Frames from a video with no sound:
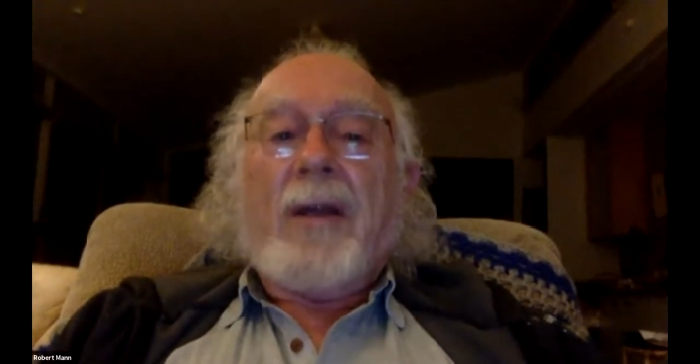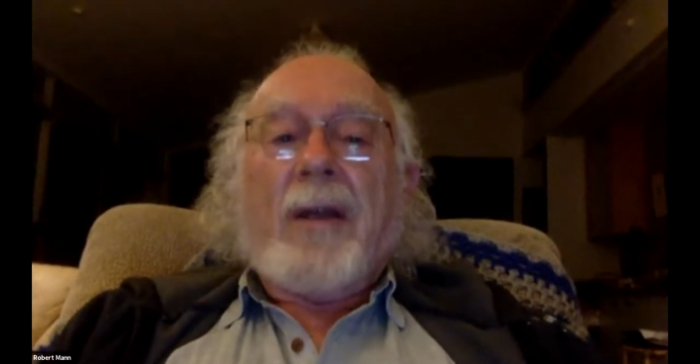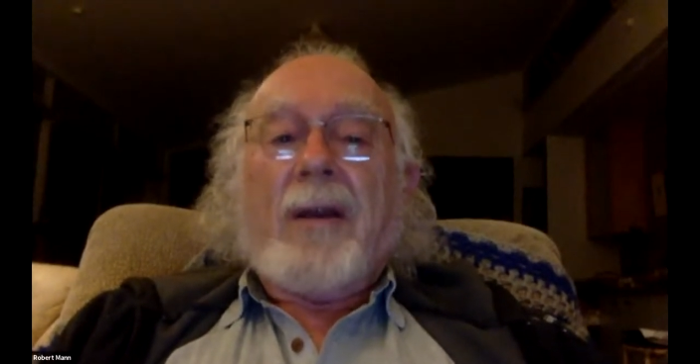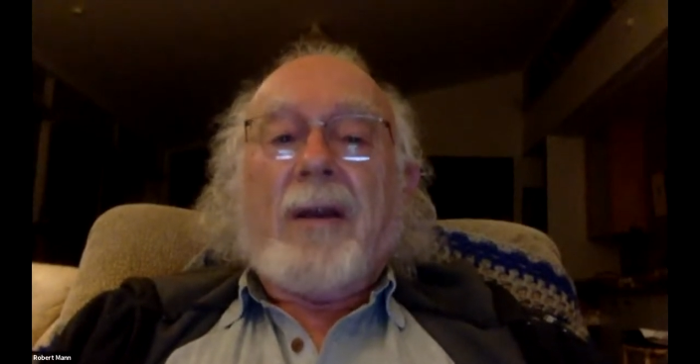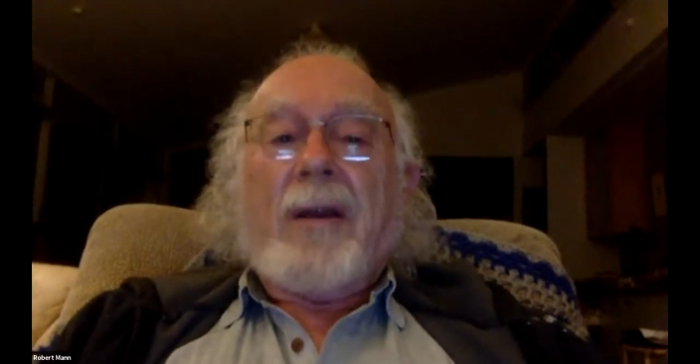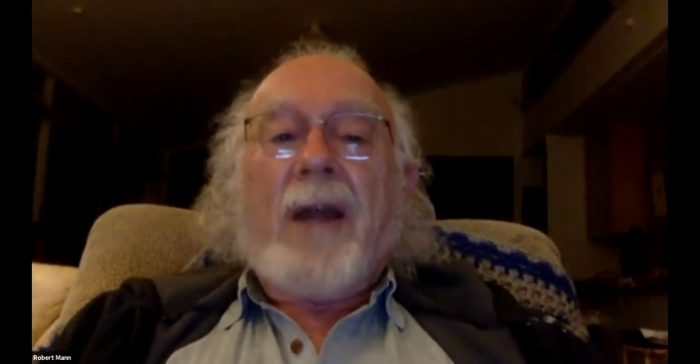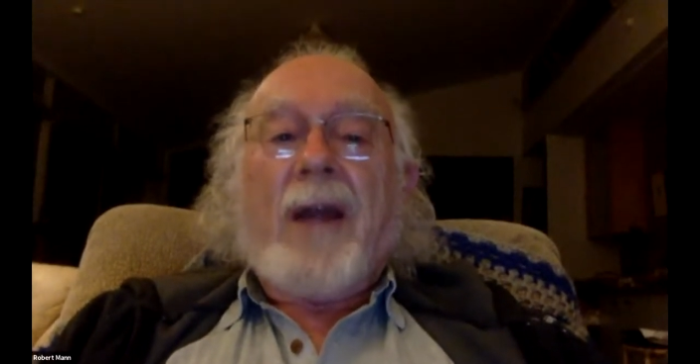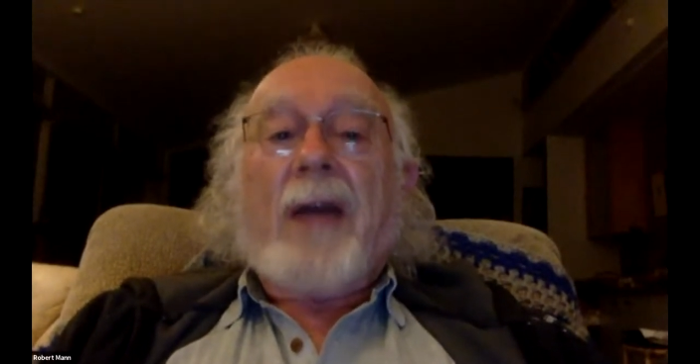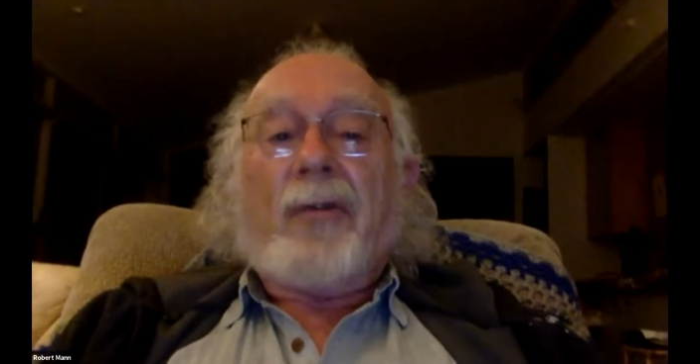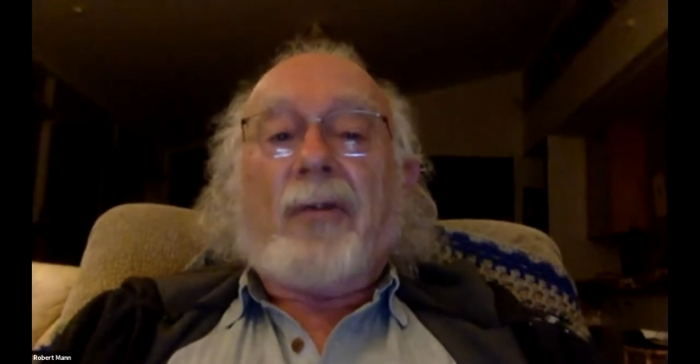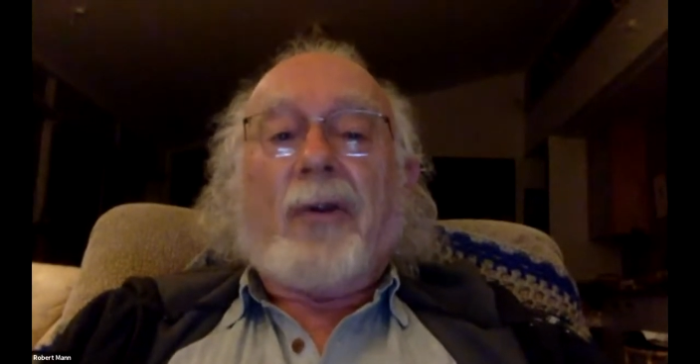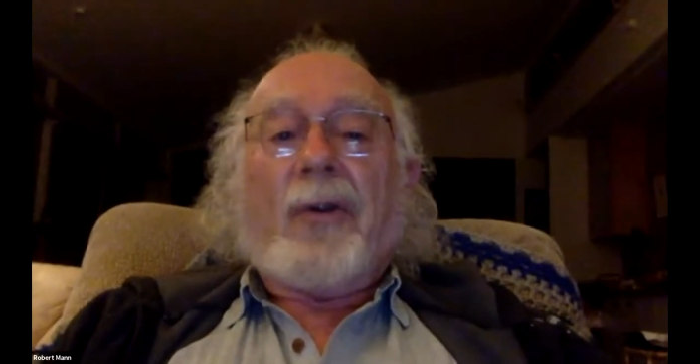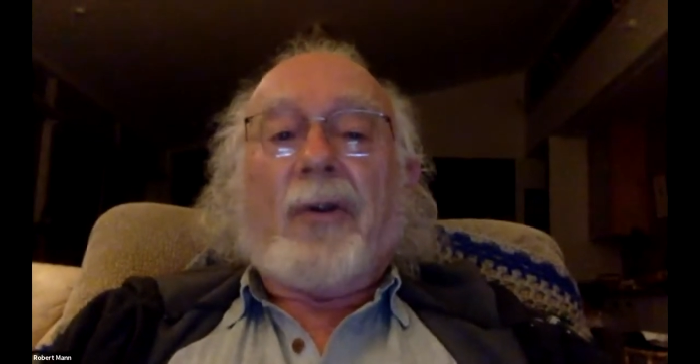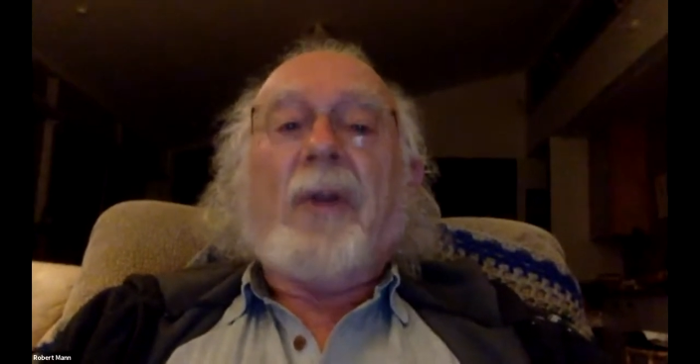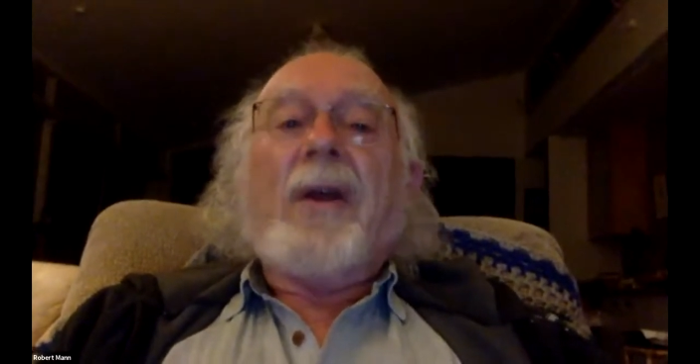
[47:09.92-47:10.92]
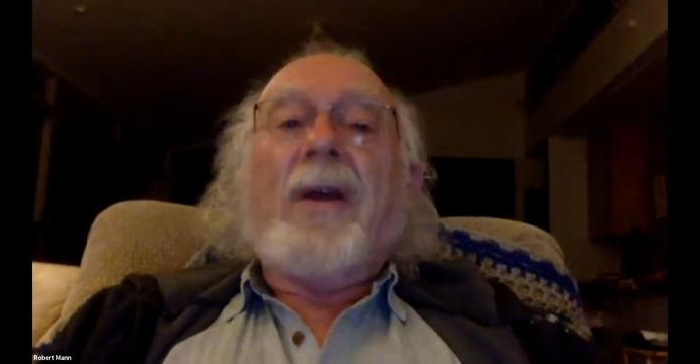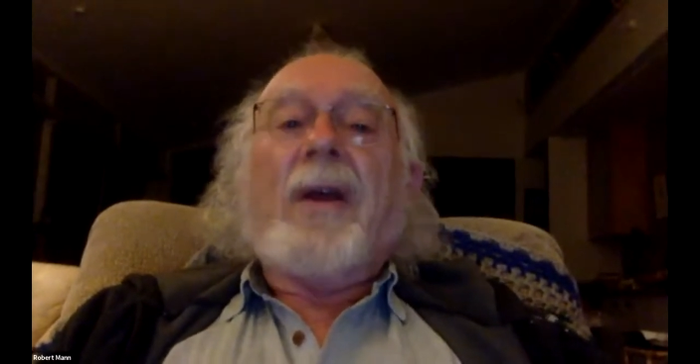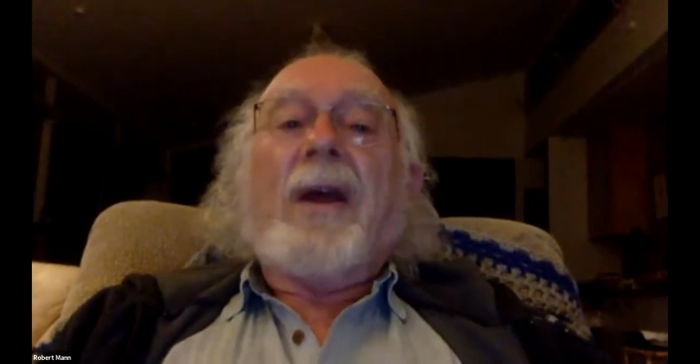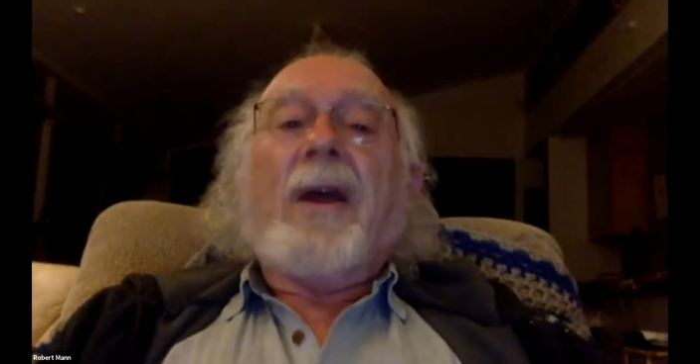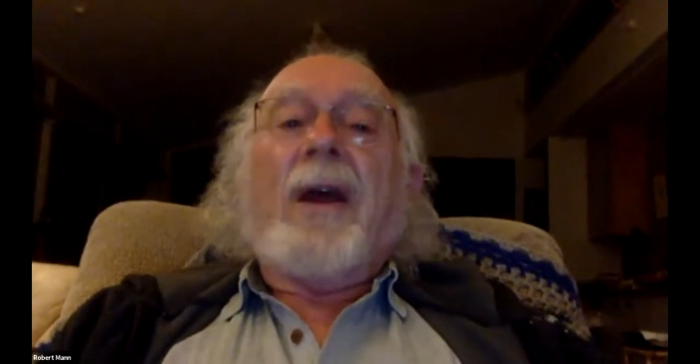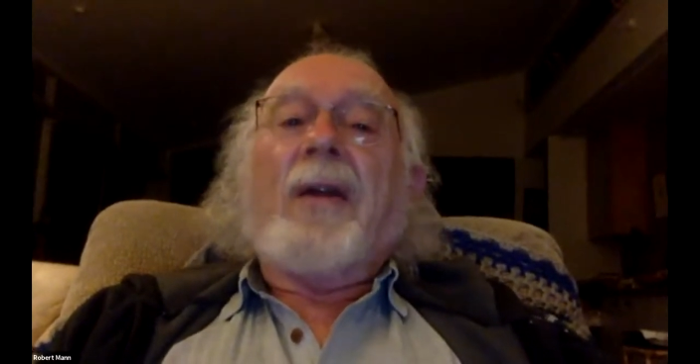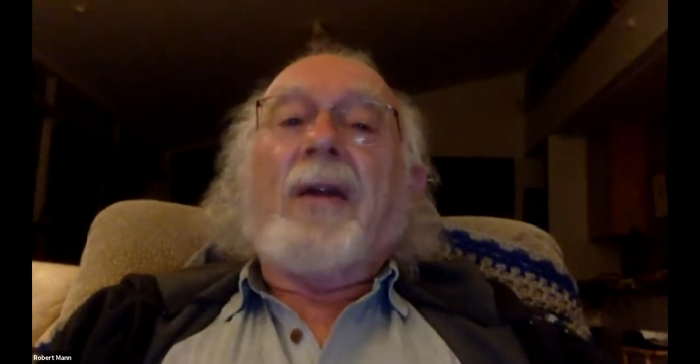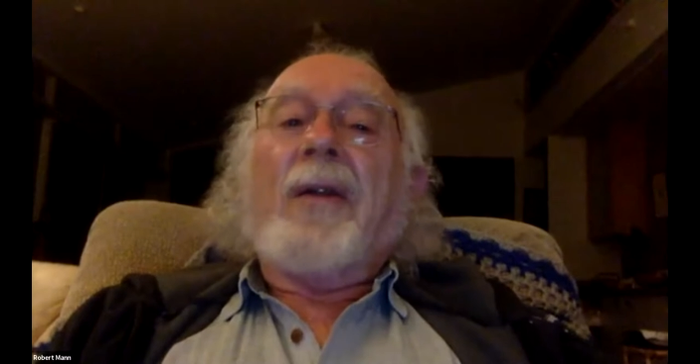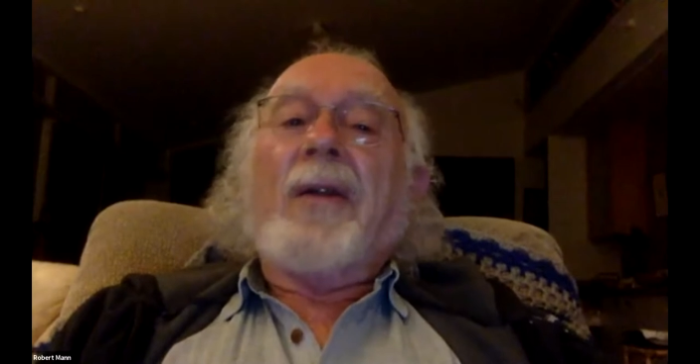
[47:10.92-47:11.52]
natural and